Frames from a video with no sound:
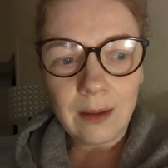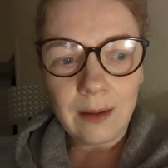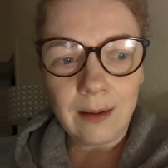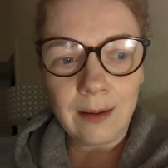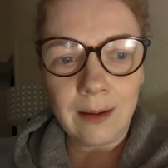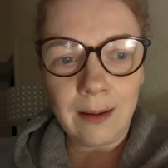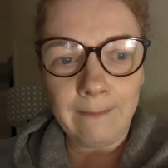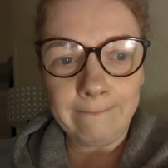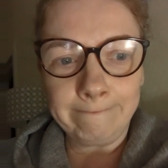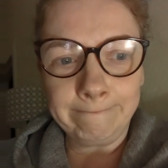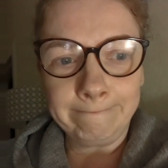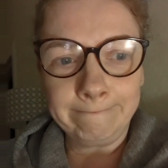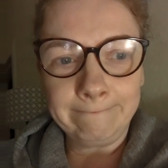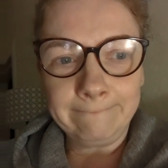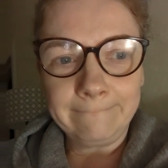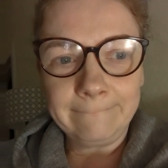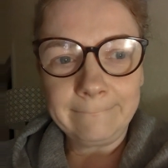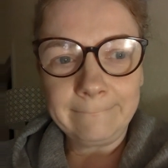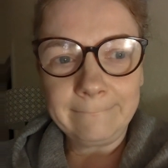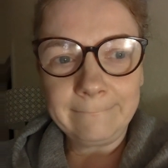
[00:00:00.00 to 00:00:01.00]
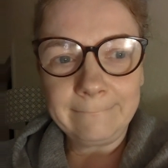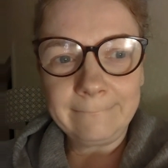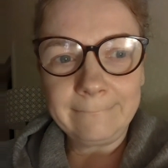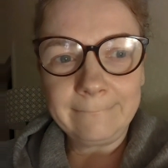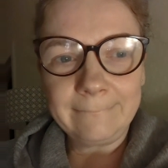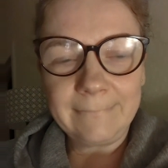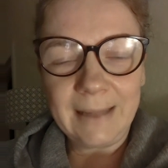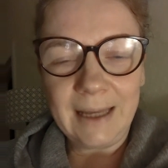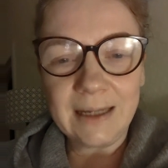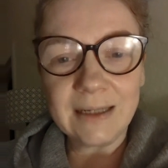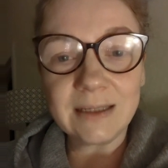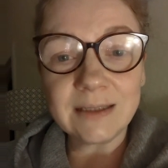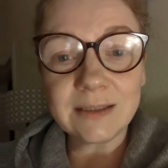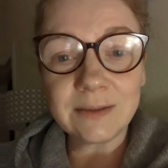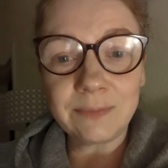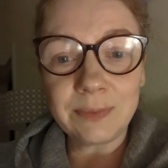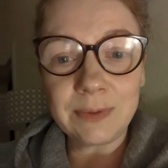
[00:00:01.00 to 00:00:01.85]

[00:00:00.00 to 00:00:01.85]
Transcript: And is it